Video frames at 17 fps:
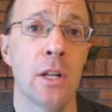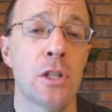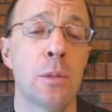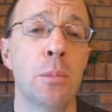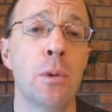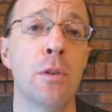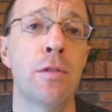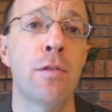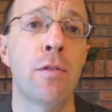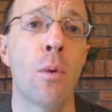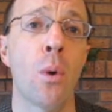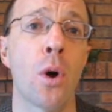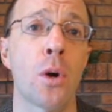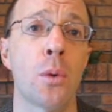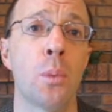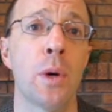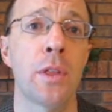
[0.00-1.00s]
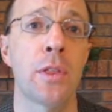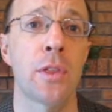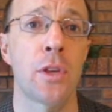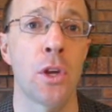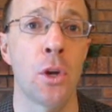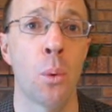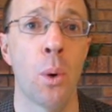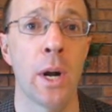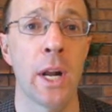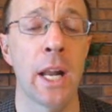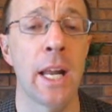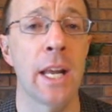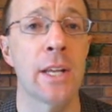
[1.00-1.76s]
to move forward with what it